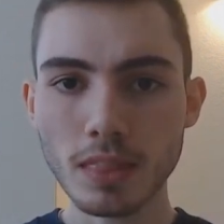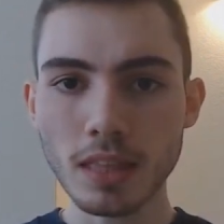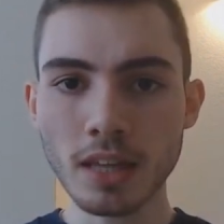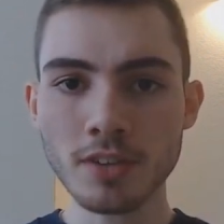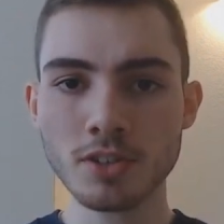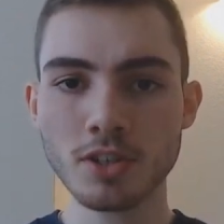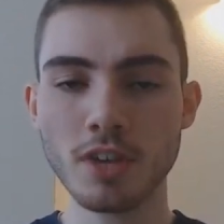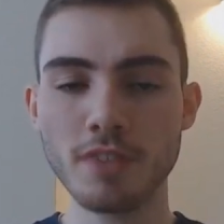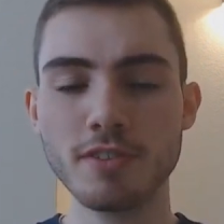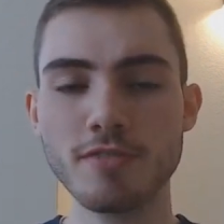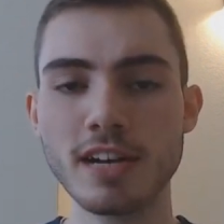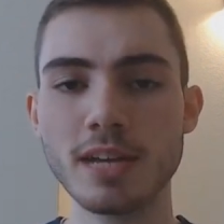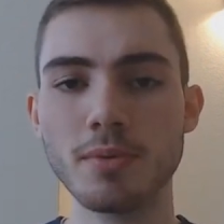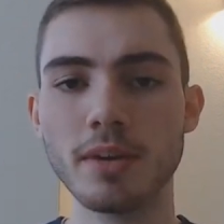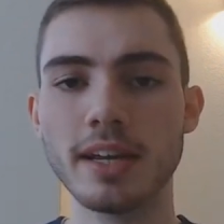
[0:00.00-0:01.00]
So if you
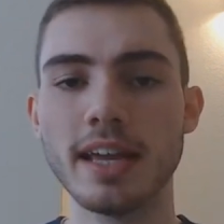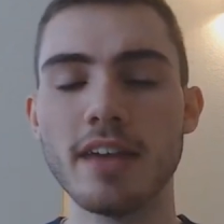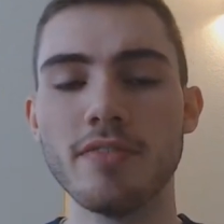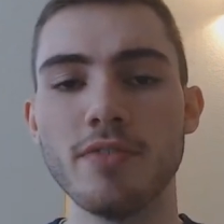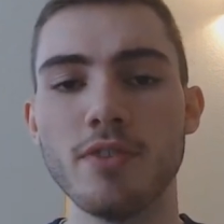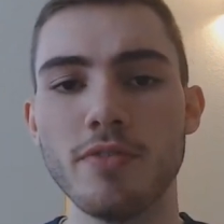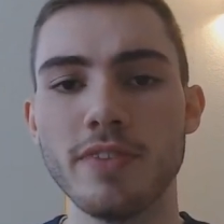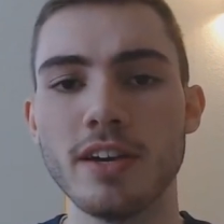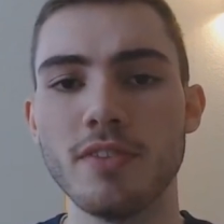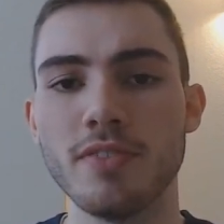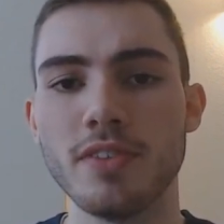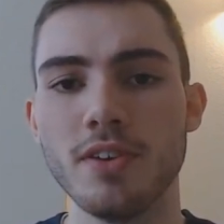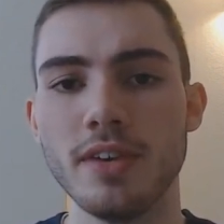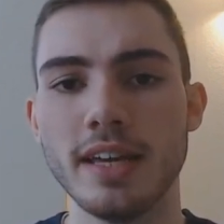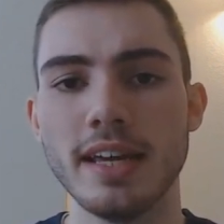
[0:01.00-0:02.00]
really want to get a full feel for
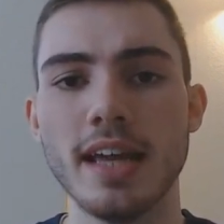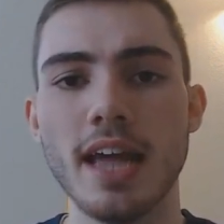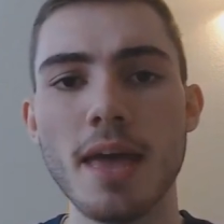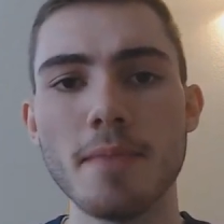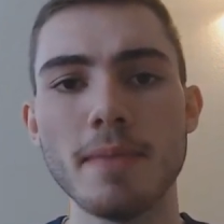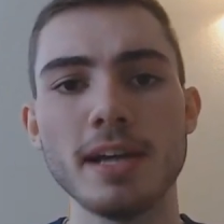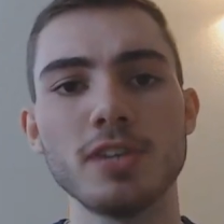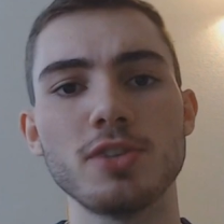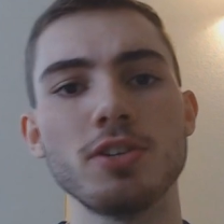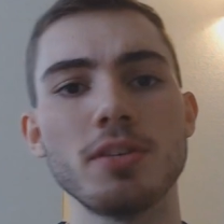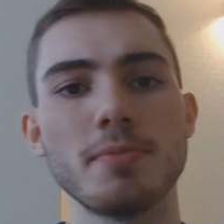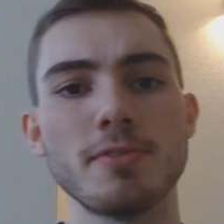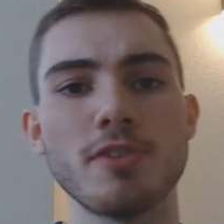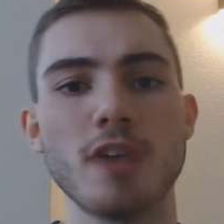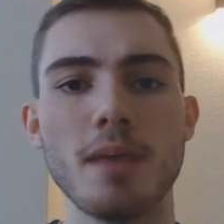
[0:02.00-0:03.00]
uni, make sure you
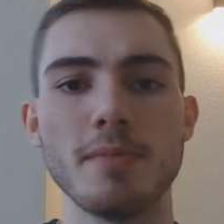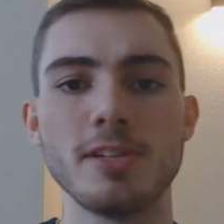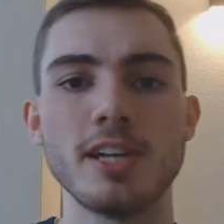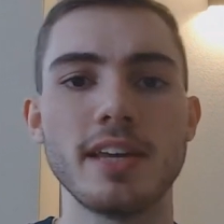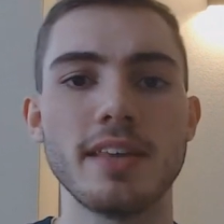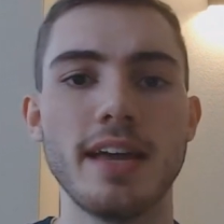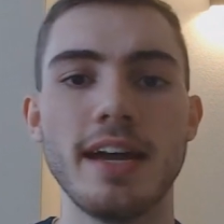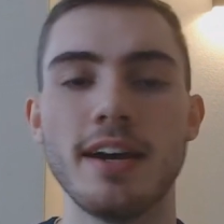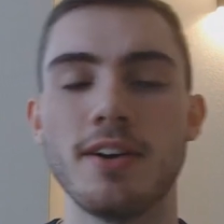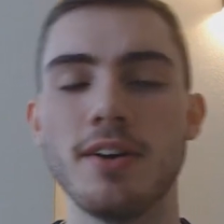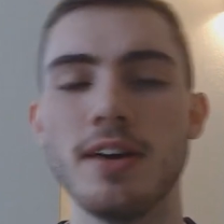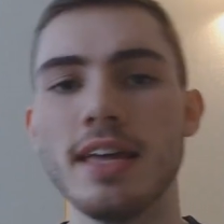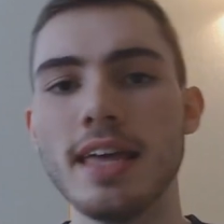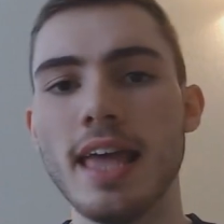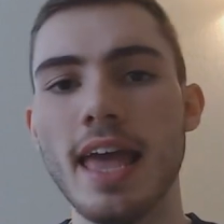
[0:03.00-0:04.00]
subscribe and check that out.
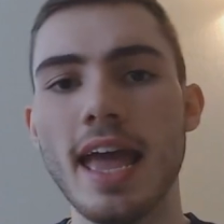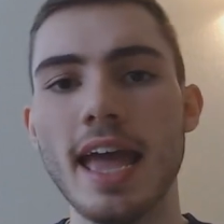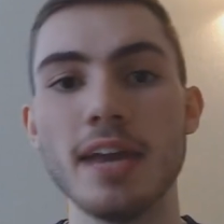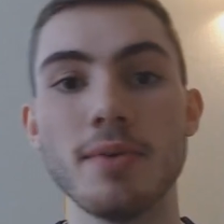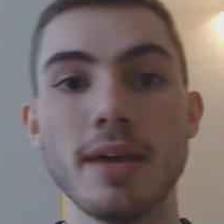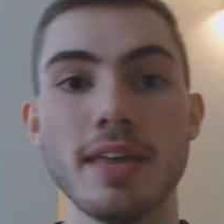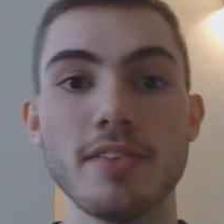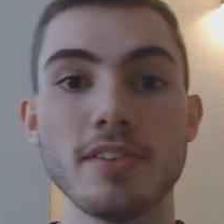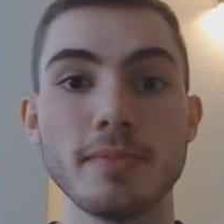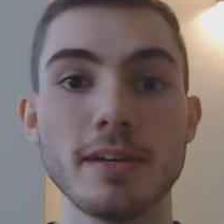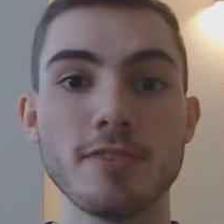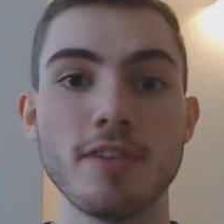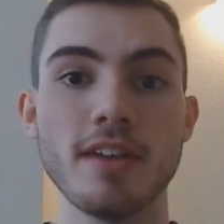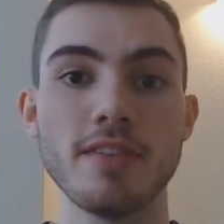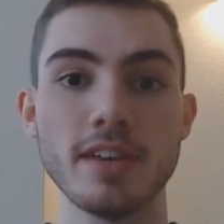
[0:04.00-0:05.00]
Anyway, this has been a
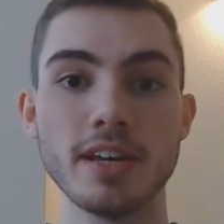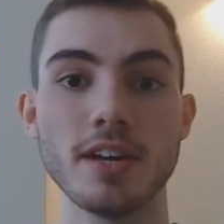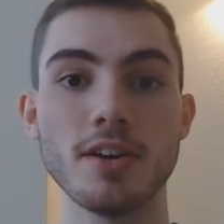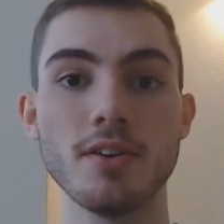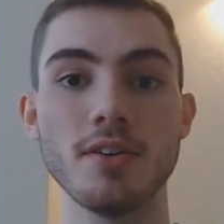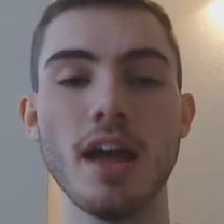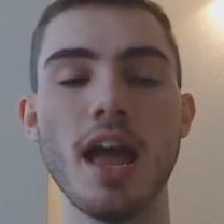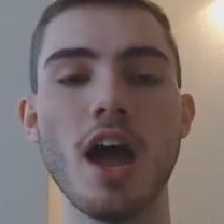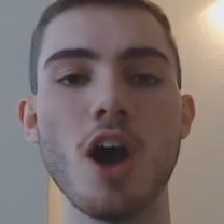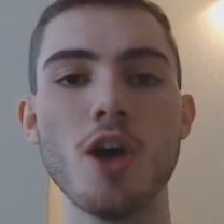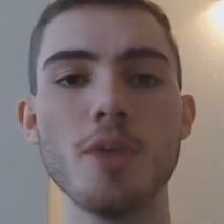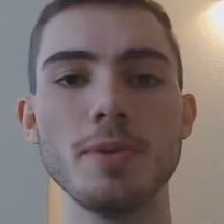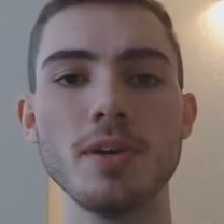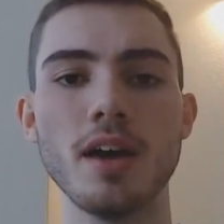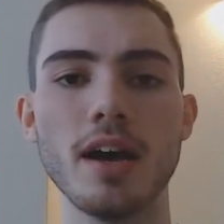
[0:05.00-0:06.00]
great video.
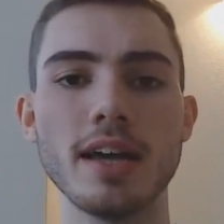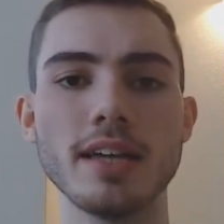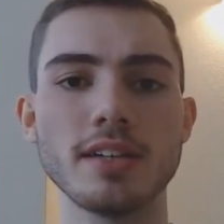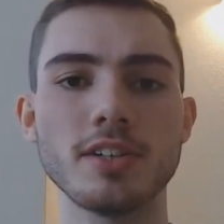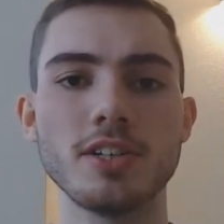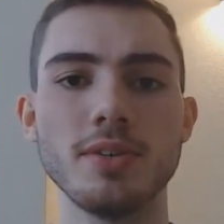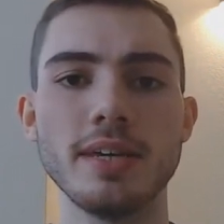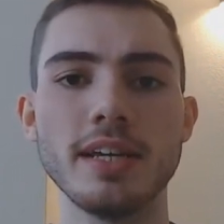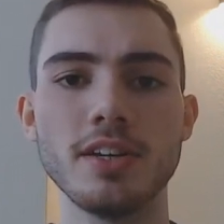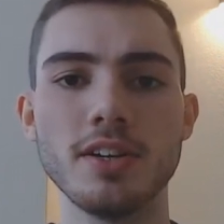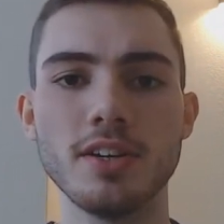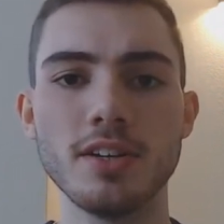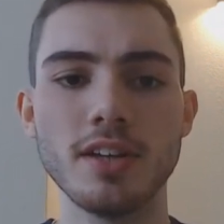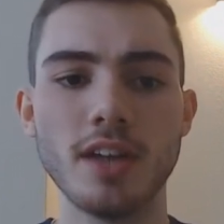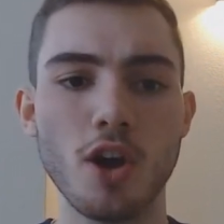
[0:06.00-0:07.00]
Hope you guys are doing
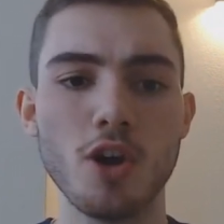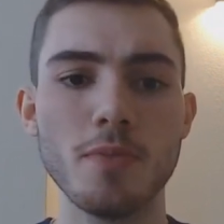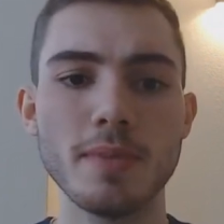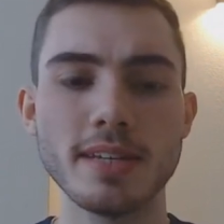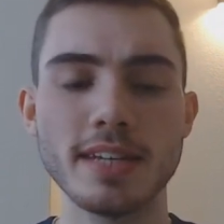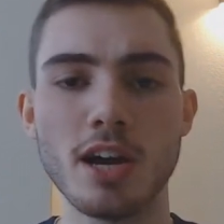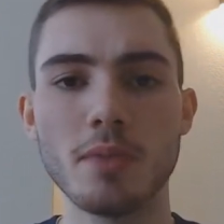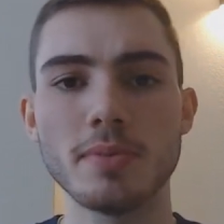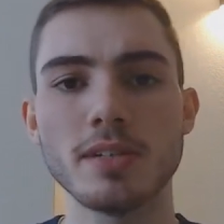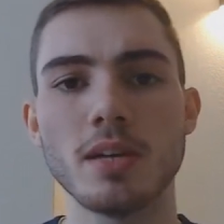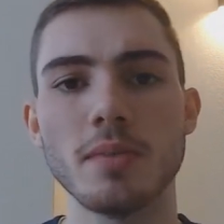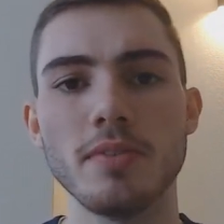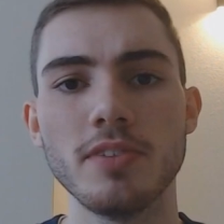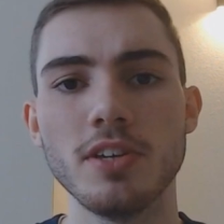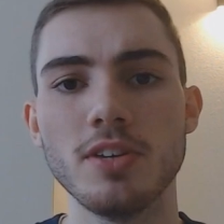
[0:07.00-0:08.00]
good. Hope this helped
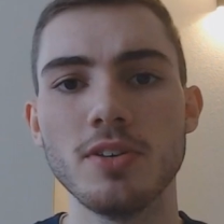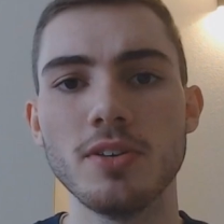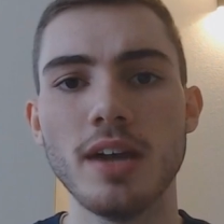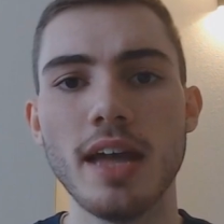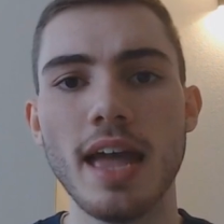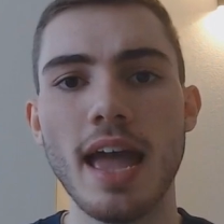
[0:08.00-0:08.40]
some of you.